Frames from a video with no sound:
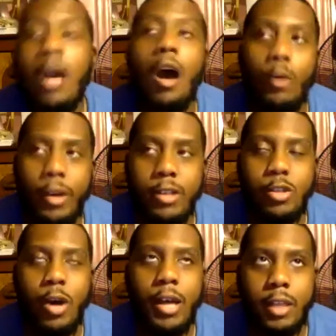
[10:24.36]
Okay, so
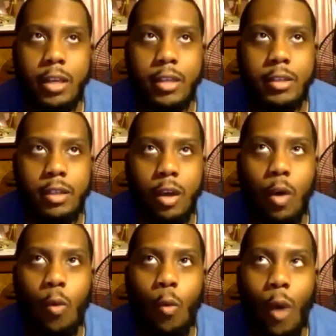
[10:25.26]
I think
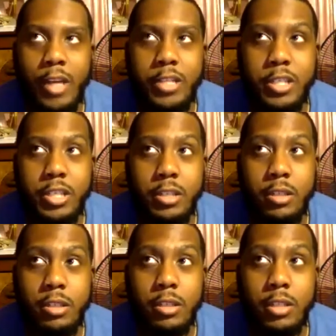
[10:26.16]

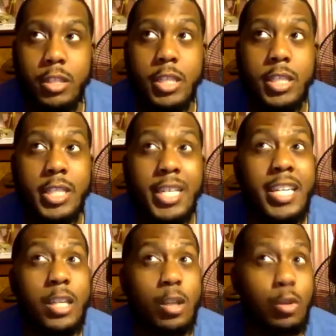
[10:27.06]
YG
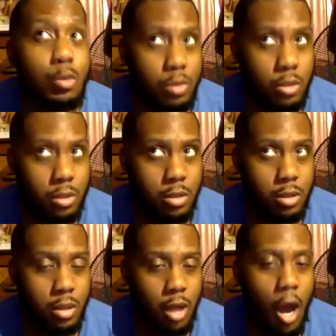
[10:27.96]
singles
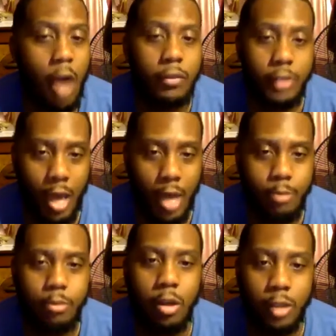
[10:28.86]
off the
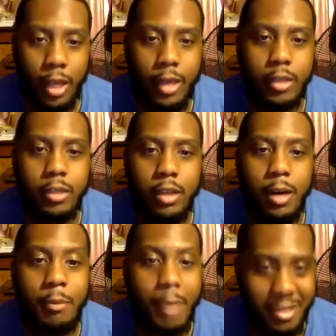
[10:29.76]
album are like
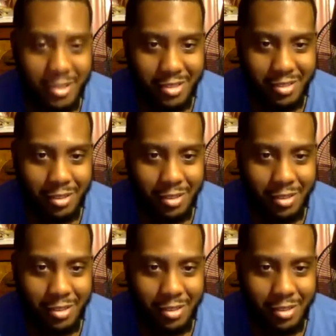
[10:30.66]
amazing.